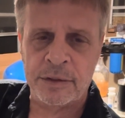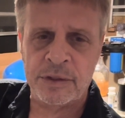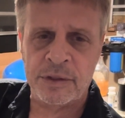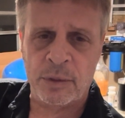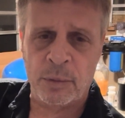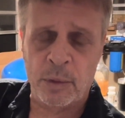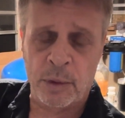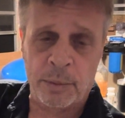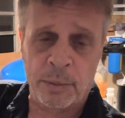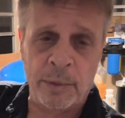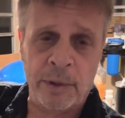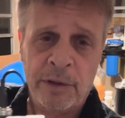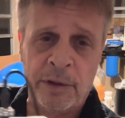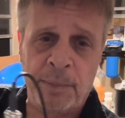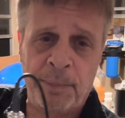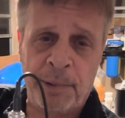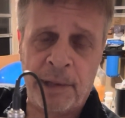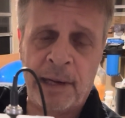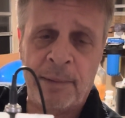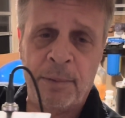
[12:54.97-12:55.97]
So we're really
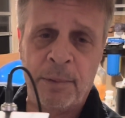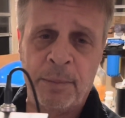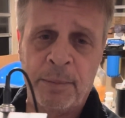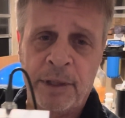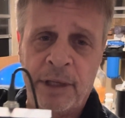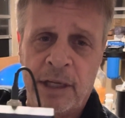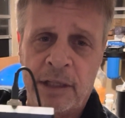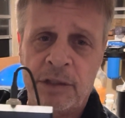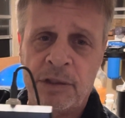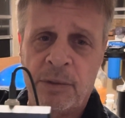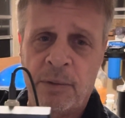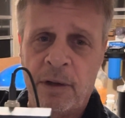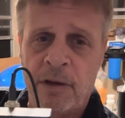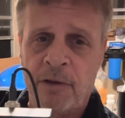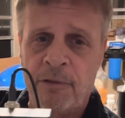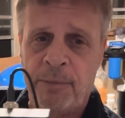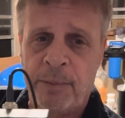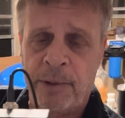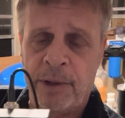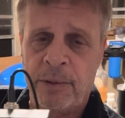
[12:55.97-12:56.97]
probably at
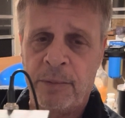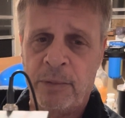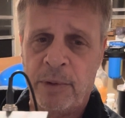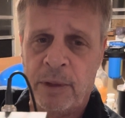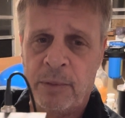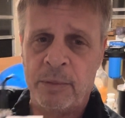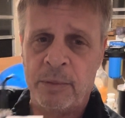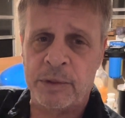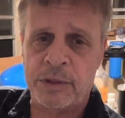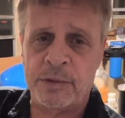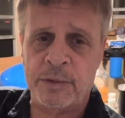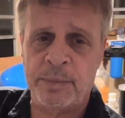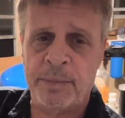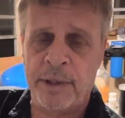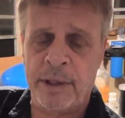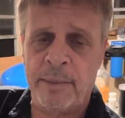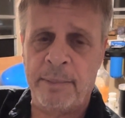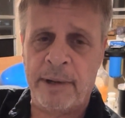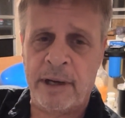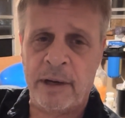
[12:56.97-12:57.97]
12.1, which would
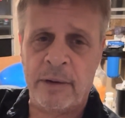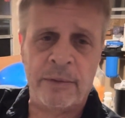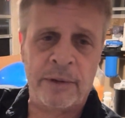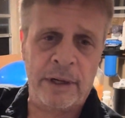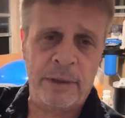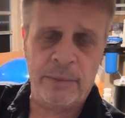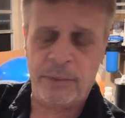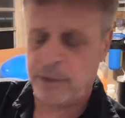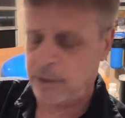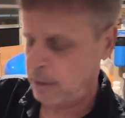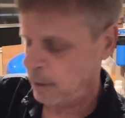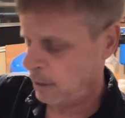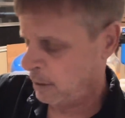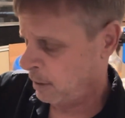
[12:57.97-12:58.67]
be about right with